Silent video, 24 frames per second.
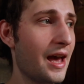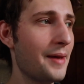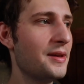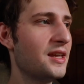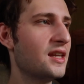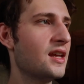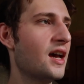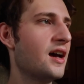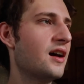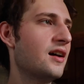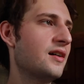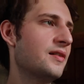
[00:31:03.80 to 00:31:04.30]
I
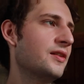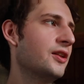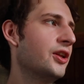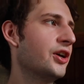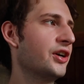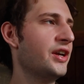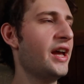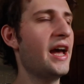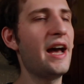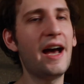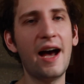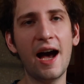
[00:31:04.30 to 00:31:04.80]
mean,
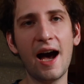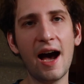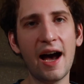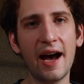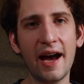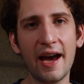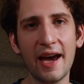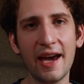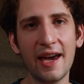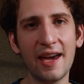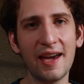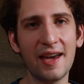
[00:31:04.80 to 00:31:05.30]
look,
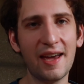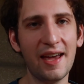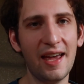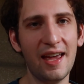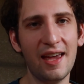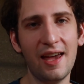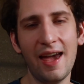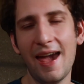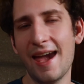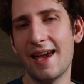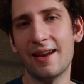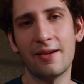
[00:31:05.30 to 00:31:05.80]
I
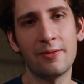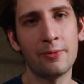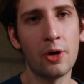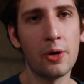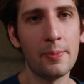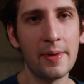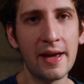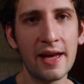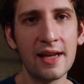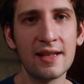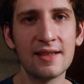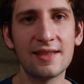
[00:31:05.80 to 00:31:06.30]
hate
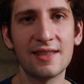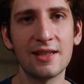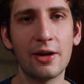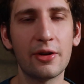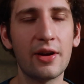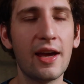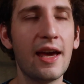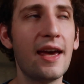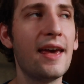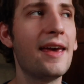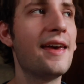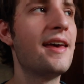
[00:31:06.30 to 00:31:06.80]
romance,
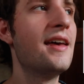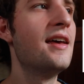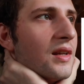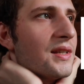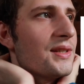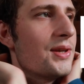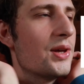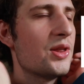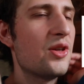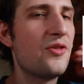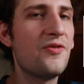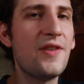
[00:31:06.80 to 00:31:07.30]
okay?
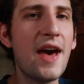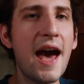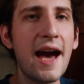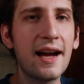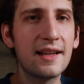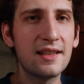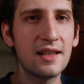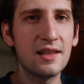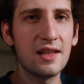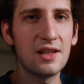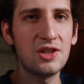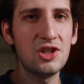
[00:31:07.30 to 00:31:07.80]
So the
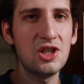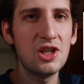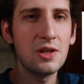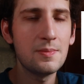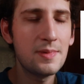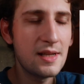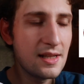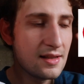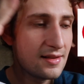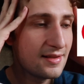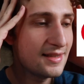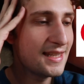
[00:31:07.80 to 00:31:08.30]
fact that she could
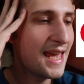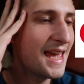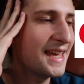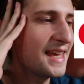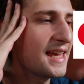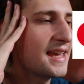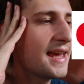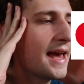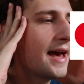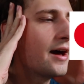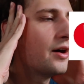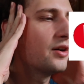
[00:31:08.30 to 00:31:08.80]
be
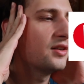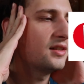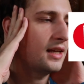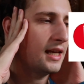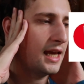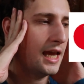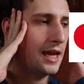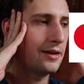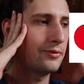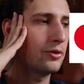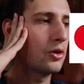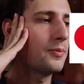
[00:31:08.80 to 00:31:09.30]
taking out
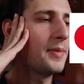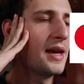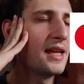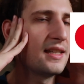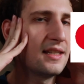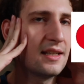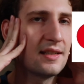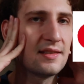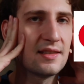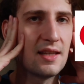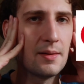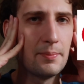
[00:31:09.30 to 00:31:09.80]
a
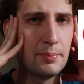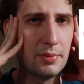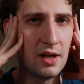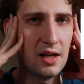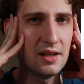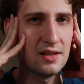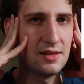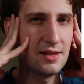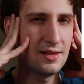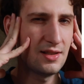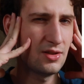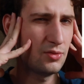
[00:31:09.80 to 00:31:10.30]
romantic
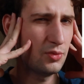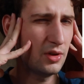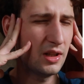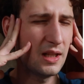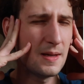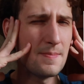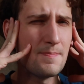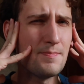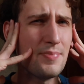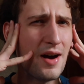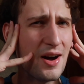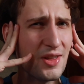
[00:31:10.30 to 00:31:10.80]
subplot doesn't
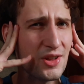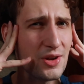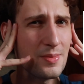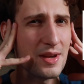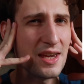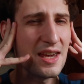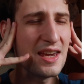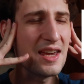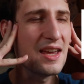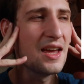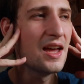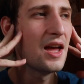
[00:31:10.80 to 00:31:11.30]
really bother
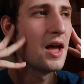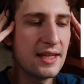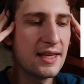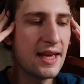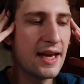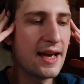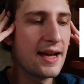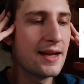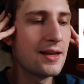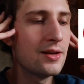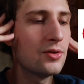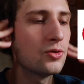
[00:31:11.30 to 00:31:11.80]
me.
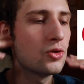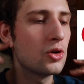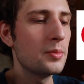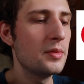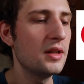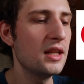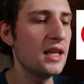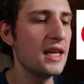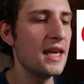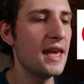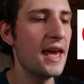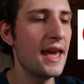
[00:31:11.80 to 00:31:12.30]
Yeah, I
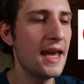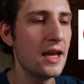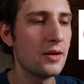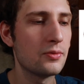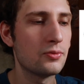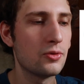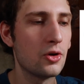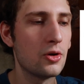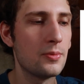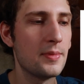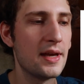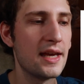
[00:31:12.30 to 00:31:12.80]
normally
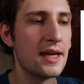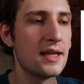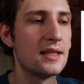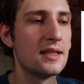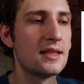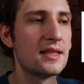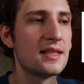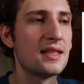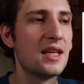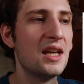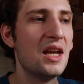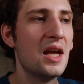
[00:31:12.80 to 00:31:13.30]
hate
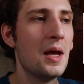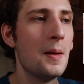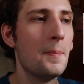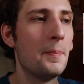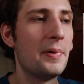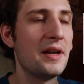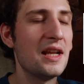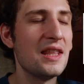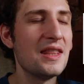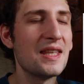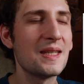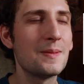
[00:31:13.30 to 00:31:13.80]
romance,
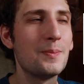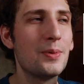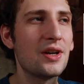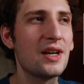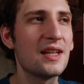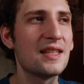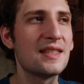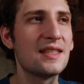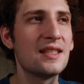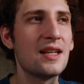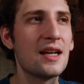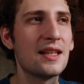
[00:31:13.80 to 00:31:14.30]
but in this book
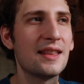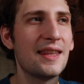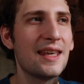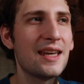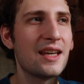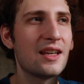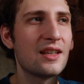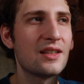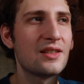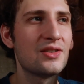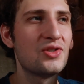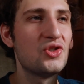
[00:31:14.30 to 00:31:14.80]
it's not
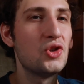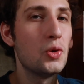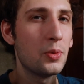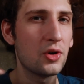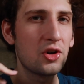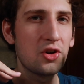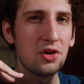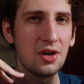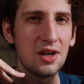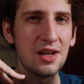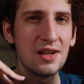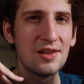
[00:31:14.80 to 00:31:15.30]
like
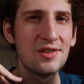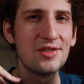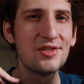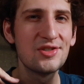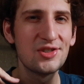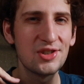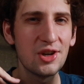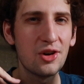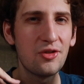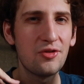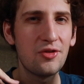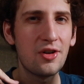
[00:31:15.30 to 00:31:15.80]
super cringe
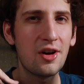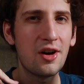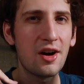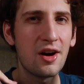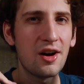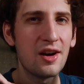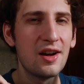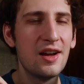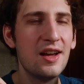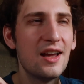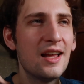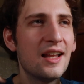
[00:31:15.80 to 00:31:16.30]
so
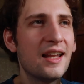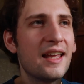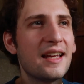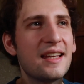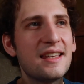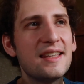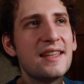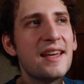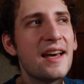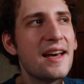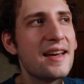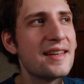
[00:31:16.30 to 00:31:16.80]
far. Like,
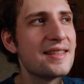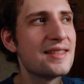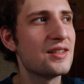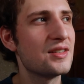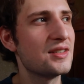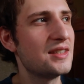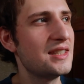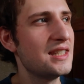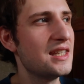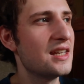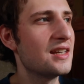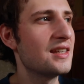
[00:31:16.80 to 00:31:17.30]
yes,
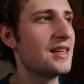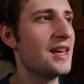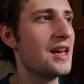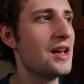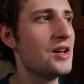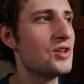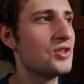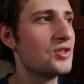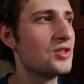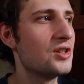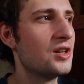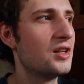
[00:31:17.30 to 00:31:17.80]
there's the
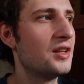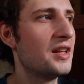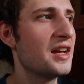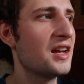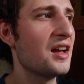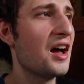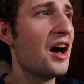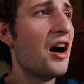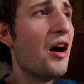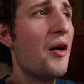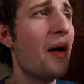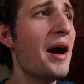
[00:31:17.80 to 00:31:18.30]
occasional like,
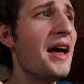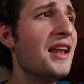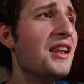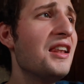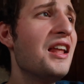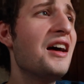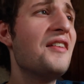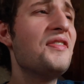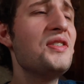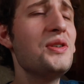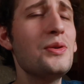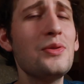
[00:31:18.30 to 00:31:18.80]
oh, I
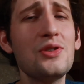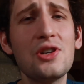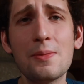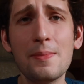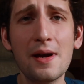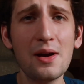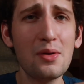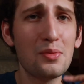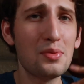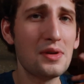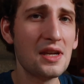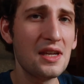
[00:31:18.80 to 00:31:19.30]
love you, you're
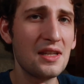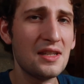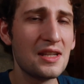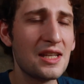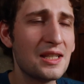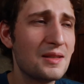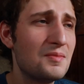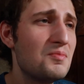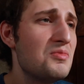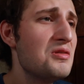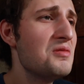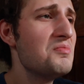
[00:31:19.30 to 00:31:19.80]
my
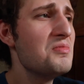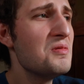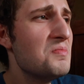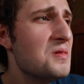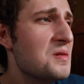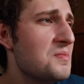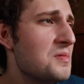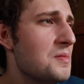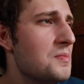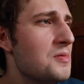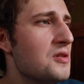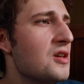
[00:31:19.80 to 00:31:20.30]
weakness, beep, beep,
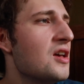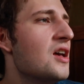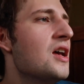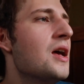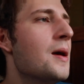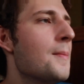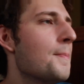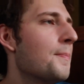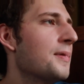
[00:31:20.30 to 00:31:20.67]
beep, beep, beep.